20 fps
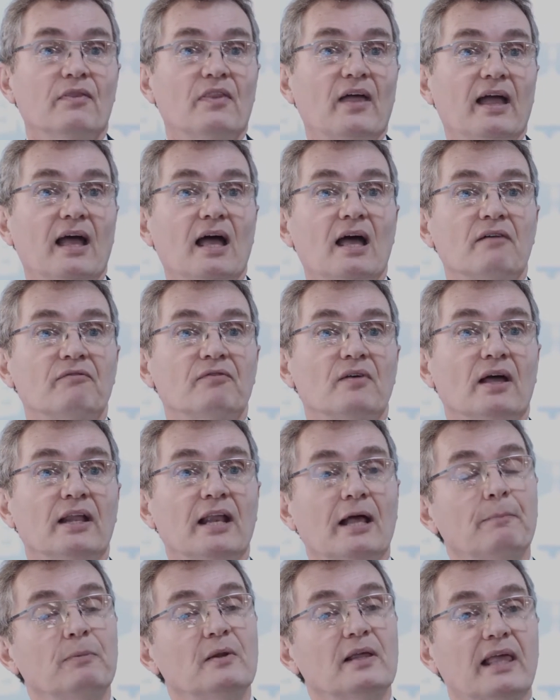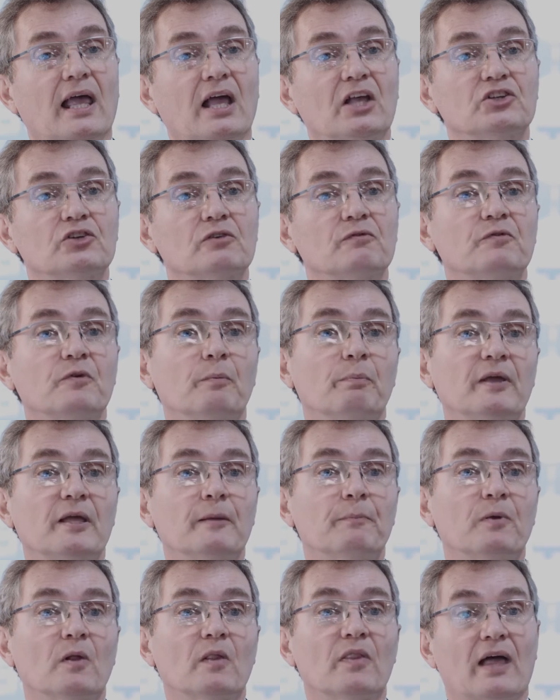They have an application for
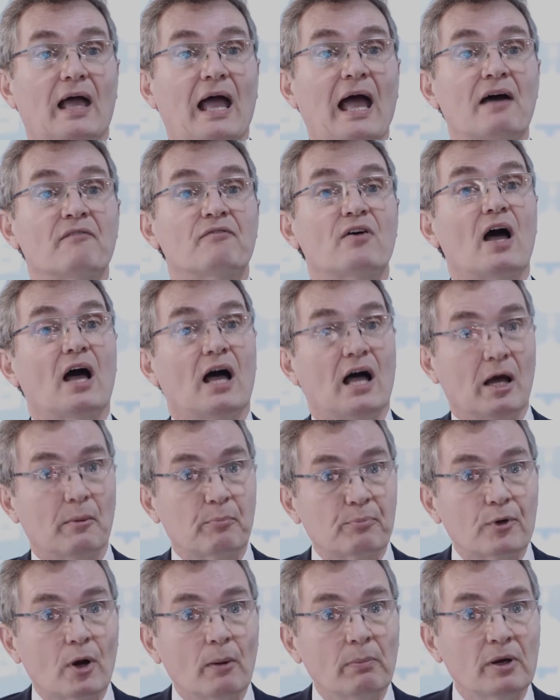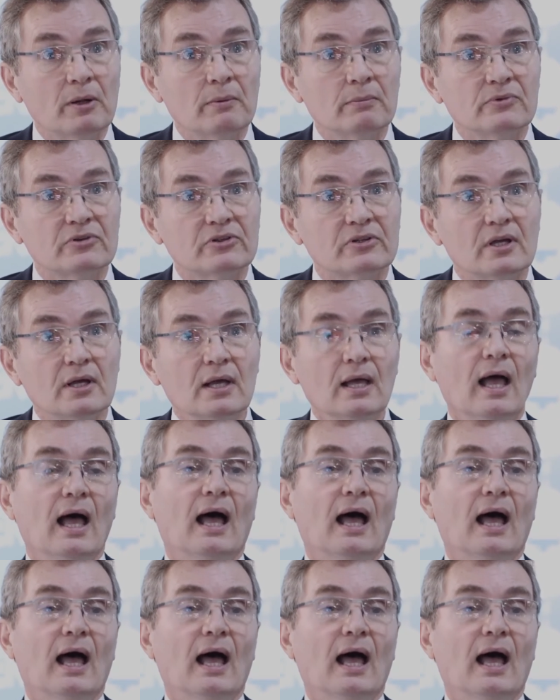people that have heart problems,